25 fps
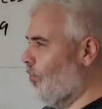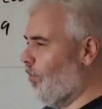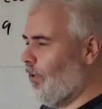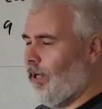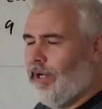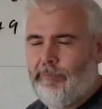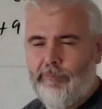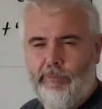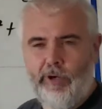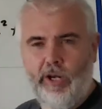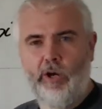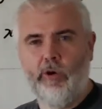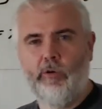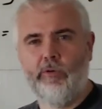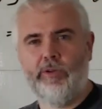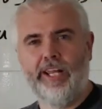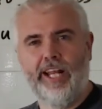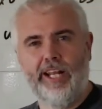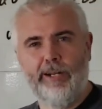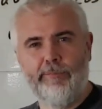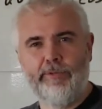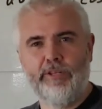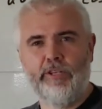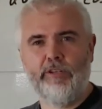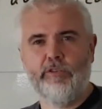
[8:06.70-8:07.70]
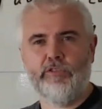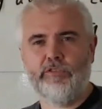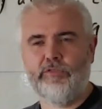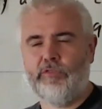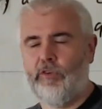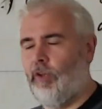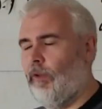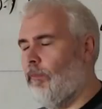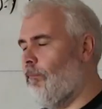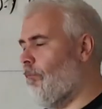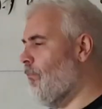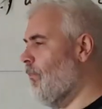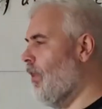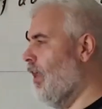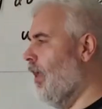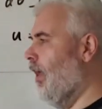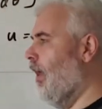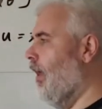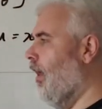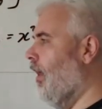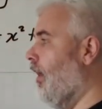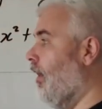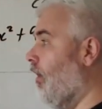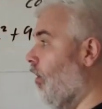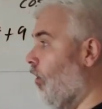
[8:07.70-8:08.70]
the bottom row, that'll be useful.
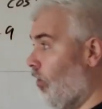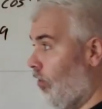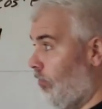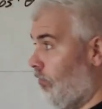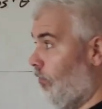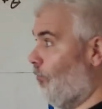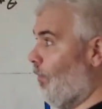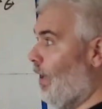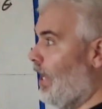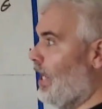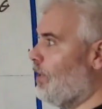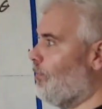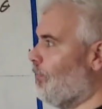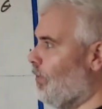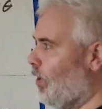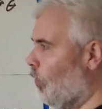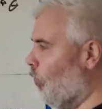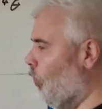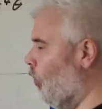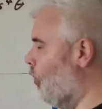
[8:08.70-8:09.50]
Or maybe it